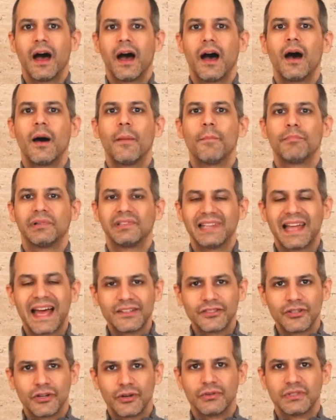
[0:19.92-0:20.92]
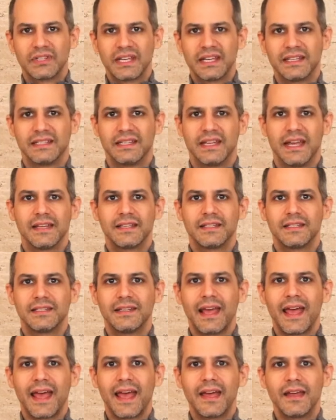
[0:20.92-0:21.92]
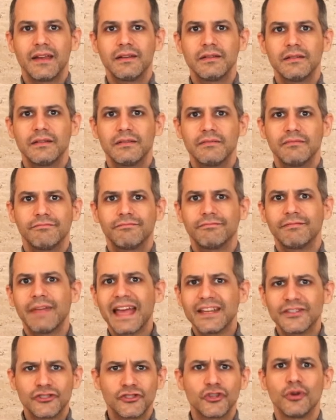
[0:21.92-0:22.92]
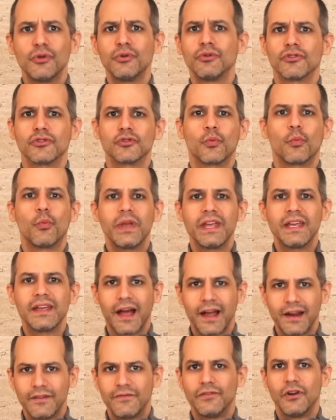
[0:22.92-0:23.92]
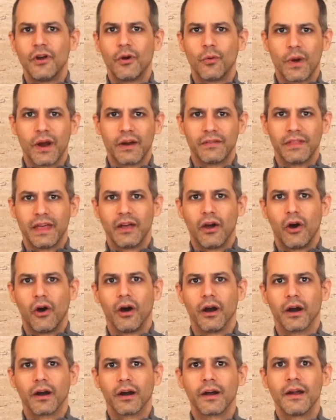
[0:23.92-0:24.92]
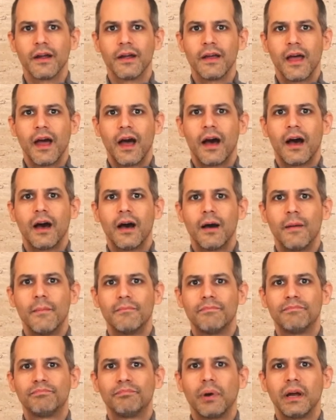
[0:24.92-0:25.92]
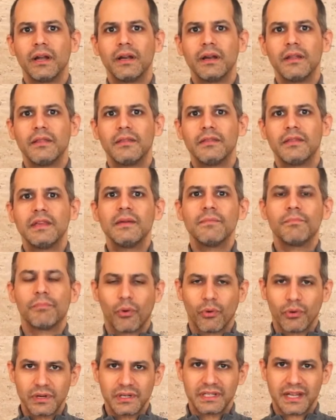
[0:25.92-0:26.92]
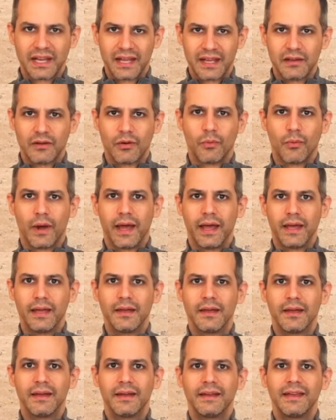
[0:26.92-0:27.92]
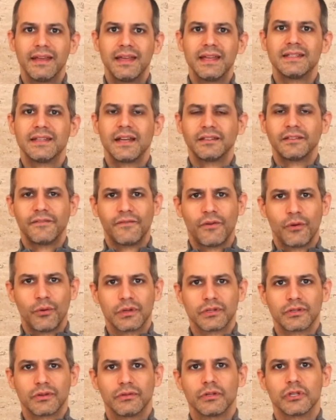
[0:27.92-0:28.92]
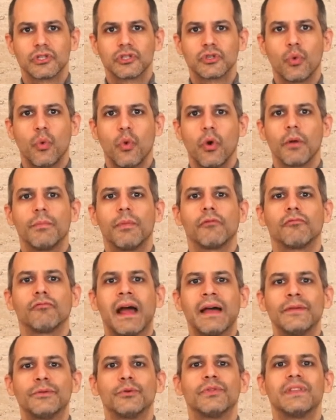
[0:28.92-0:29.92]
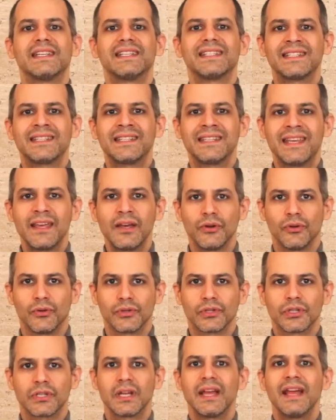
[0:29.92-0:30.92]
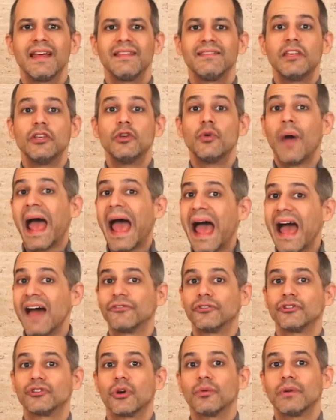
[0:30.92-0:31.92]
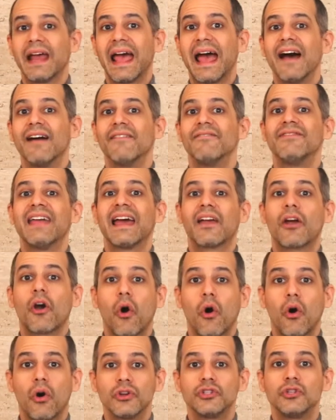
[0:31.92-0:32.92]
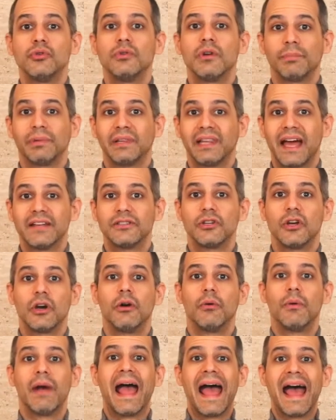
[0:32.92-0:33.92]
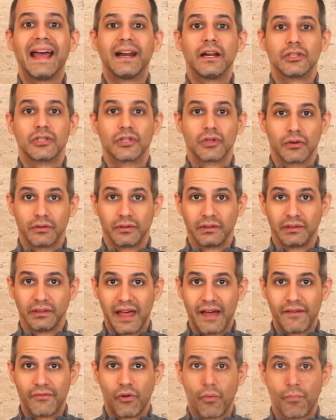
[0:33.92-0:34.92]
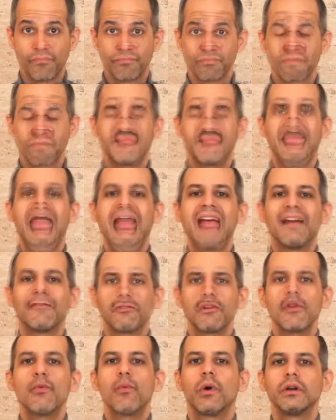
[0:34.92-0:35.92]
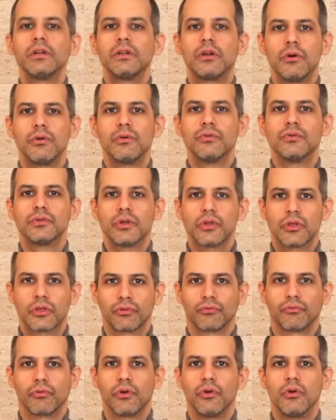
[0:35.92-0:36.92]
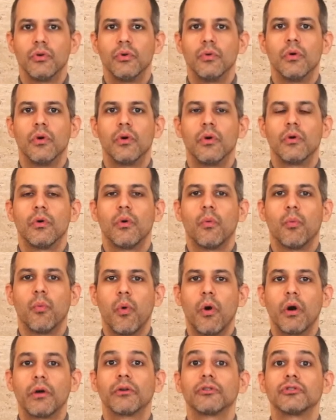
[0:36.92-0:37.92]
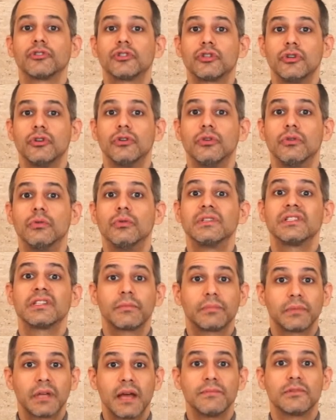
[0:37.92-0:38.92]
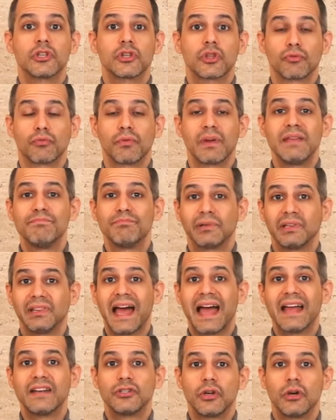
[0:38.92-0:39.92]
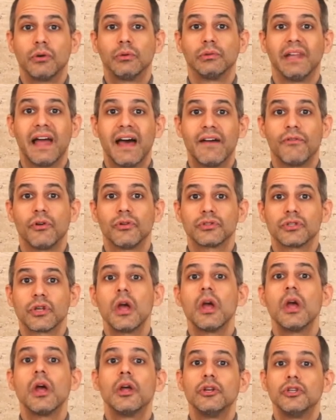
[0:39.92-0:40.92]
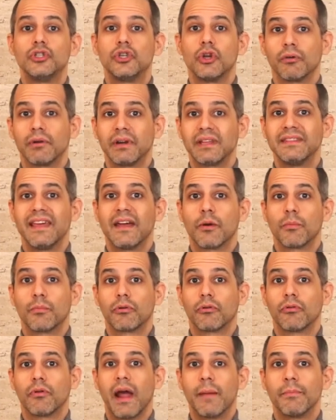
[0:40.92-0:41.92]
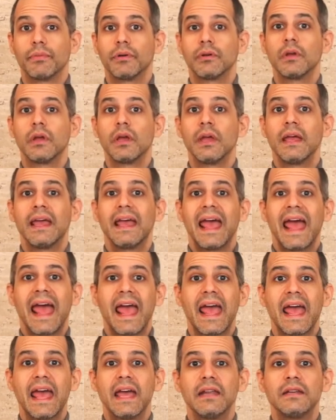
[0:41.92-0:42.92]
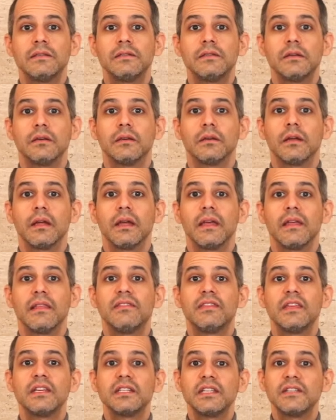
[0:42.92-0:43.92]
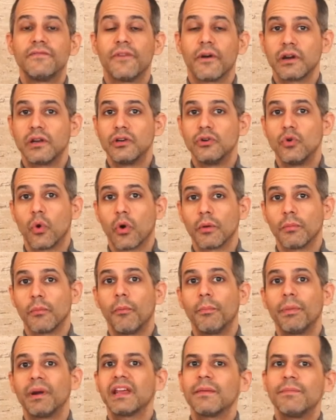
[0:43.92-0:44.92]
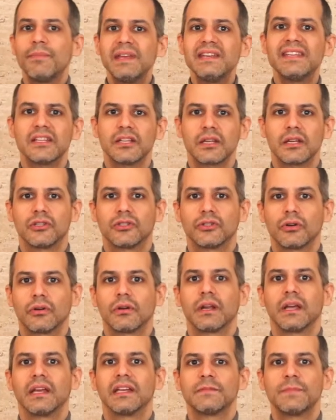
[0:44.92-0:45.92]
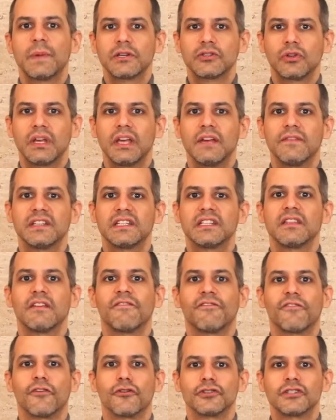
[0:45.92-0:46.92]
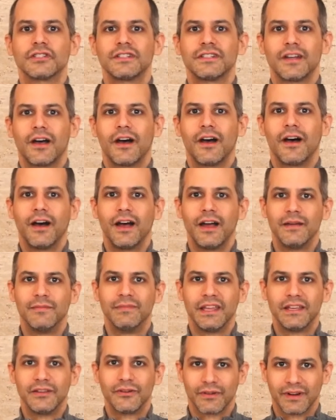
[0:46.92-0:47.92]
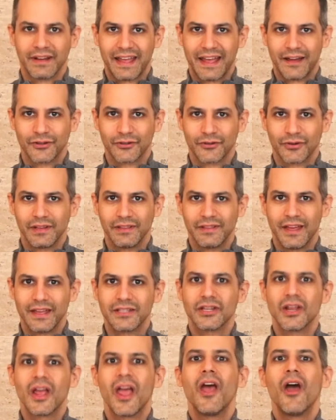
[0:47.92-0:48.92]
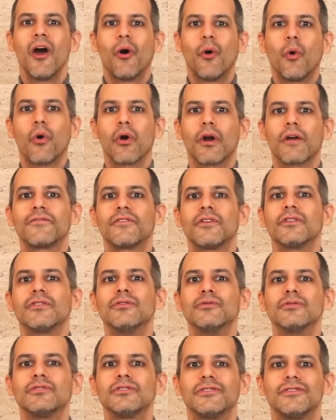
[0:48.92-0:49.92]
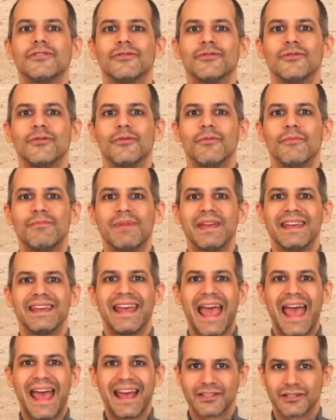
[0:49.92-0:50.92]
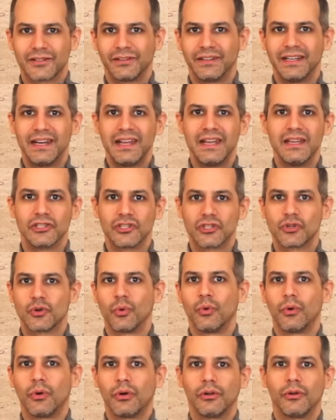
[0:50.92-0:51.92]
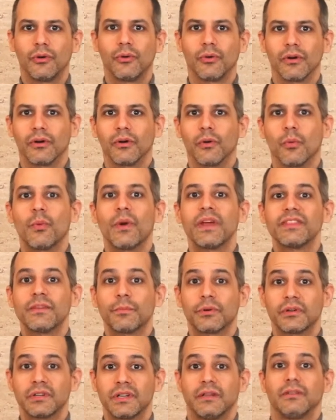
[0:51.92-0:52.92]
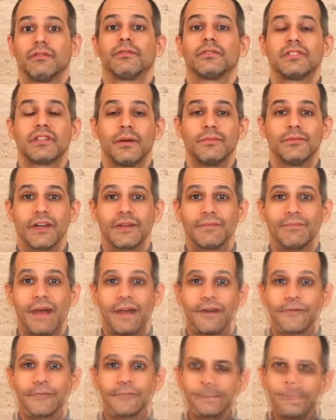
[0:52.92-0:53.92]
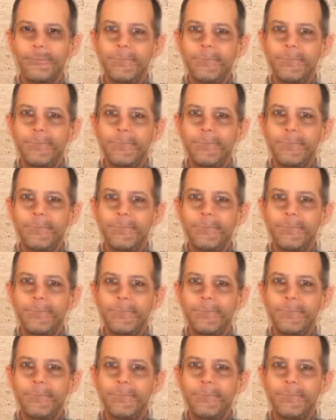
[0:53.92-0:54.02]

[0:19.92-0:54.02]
Uh, plateaus exist, and as tutors, we kind of know where they are. But the important takeaway is not to focus on the score, but rather the skills that you have or don't have that cause you to plateau at a certain level everyone goes through one or two, sometimes three plateau levels during their prep. And this is very normal, but it can be disconcerting, especially if it's the first time that you're encountering this, or if you're used to being excellent in school or with a particular subject matter.